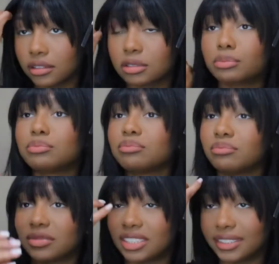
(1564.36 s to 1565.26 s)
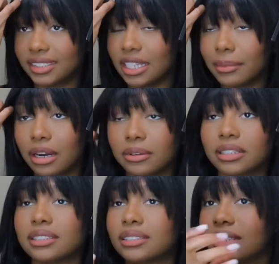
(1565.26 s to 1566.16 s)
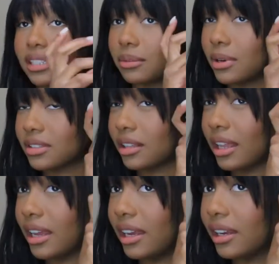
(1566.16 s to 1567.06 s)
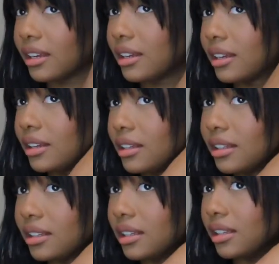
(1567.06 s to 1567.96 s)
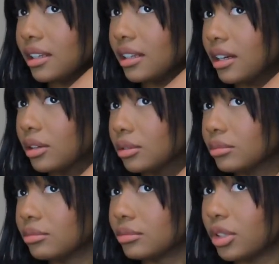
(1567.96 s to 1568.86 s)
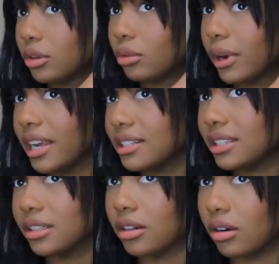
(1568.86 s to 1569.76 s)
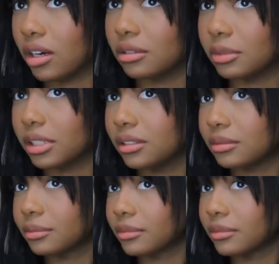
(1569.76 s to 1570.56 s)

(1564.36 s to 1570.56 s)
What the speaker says: looked semi-realistic. It wasn't like, you know, crazy good art, but